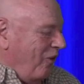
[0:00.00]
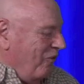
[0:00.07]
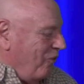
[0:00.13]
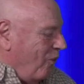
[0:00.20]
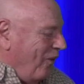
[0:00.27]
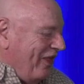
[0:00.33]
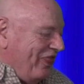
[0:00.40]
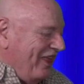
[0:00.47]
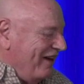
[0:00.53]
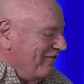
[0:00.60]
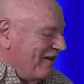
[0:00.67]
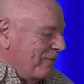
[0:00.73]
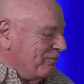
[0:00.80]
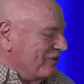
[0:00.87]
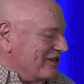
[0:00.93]
what they
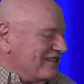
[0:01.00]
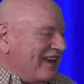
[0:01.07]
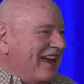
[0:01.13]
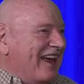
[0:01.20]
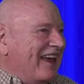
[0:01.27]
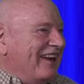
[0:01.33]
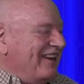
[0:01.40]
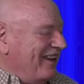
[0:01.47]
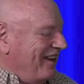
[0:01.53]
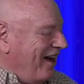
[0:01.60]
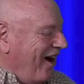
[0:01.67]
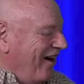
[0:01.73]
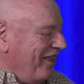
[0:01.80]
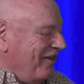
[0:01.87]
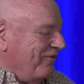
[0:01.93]
represent
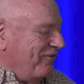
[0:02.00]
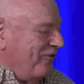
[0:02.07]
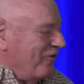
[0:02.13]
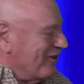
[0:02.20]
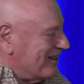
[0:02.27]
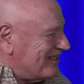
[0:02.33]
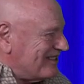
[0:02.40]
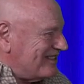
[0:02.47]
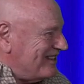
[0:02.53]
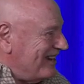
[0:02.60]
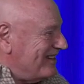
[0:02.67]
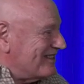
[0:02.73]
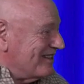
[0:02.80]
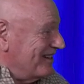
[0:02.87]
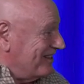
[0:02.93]
are the four
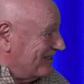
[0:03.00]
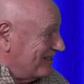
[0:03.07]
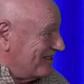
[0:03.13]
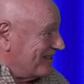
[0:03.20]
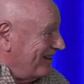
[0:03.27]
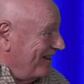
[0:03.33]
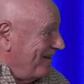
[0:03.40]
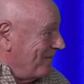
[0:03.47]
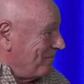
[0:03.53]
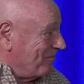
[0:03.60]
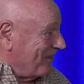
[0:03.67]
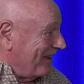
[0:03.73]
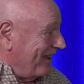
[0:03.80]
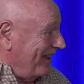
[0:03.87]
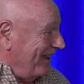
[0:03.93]
seasons,
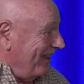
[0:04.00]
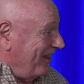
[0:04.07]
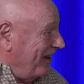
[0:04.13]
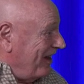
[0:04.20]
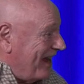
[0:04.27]
the